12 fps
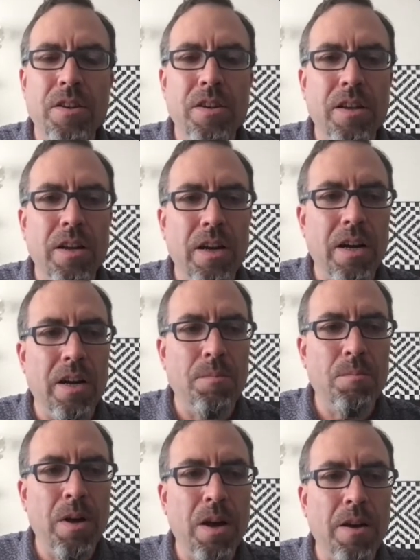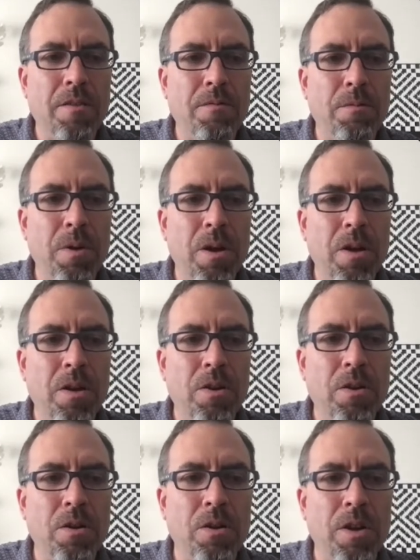
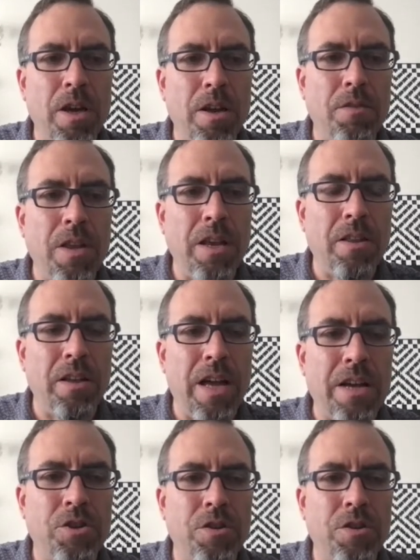you can kind of think of the last